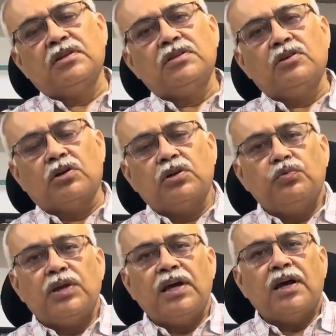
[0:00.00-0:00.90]
Doctor,
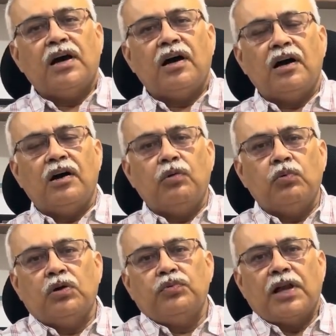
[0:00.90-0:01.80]

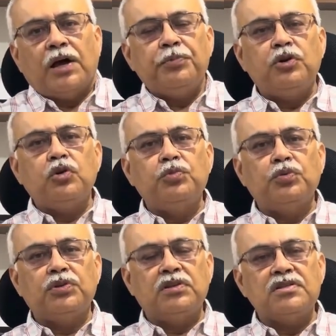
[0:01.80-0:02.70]
what will happen to me
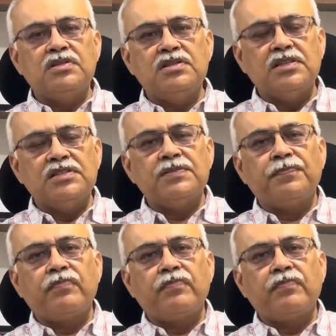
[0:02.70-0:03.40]
with this disease?